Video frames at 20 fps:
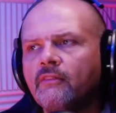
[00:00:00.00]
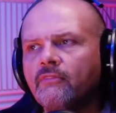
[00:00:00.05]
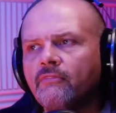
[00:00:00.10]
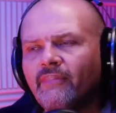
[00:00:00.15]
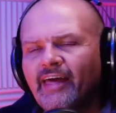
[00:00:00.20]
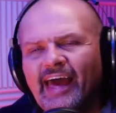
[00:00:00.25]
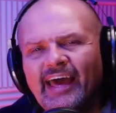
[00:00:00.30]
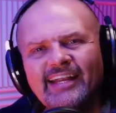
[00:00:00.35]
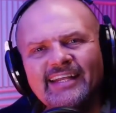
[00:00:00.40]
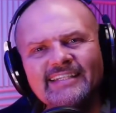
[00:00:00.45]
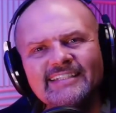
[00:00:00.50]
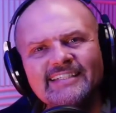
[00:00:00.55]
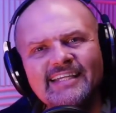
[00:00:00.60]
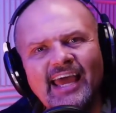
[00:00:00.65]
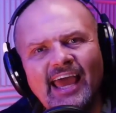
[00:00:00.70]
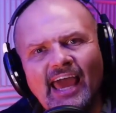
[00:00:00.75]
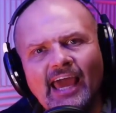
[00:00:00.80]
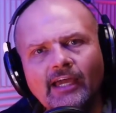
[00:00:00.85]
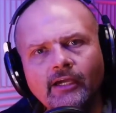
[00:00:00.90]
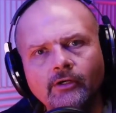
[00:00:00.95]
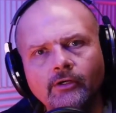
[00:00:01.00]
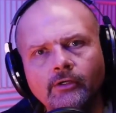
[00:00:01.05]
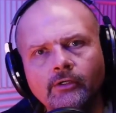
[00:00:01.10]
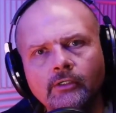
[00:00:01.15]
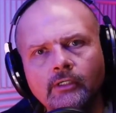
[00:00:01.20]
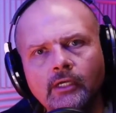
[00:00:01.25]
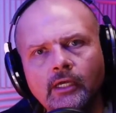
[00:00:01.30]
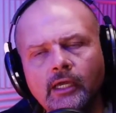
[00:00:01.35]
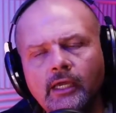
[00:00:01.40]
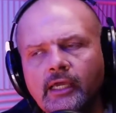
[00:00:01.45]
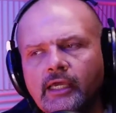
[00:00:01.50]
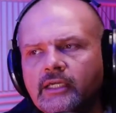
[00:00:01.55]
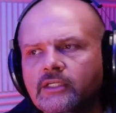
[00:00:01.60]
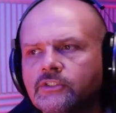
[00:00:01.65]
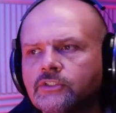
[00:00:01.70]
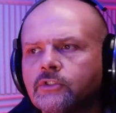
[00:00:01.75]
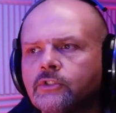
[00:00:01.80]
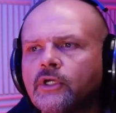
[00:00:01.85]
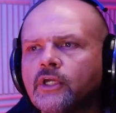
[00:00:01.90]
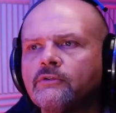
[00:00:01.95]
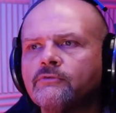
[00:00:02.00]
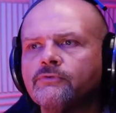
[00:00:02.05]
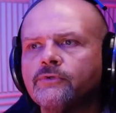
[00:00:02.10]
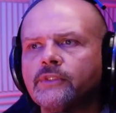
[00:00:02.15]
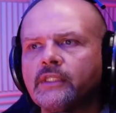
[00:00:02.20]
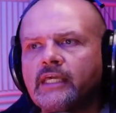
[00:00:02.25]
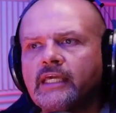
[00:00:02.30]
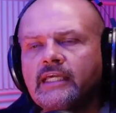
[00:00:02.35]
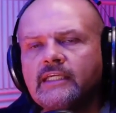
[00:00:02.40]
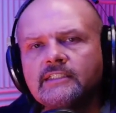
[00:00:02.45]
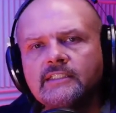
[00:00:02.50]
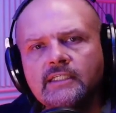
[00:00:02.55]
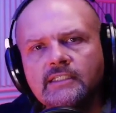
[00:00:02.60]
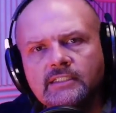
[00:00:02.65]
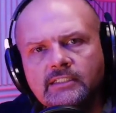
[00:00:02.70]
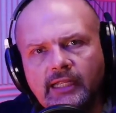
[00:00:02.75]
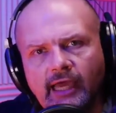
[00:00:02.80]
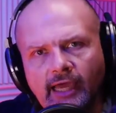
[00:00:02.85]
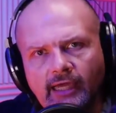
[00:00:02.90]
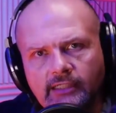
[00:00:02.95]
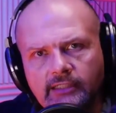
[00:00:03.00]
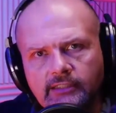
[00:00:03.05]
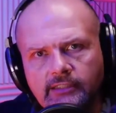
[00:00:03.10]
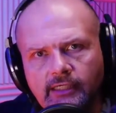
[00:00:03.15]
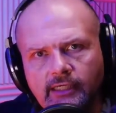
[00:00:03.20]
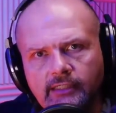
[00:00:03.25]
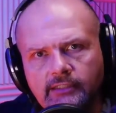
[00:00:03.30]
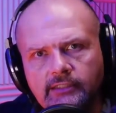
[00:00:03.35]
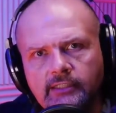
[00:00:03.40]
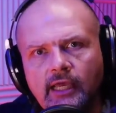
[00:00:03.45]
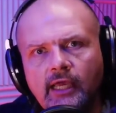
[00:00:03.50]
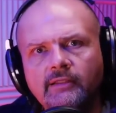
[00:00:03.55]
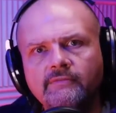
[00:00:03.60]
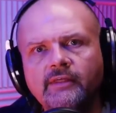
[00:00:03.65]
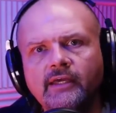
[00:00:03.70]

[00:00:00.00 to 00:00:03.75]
That attacker is looking for the easiest access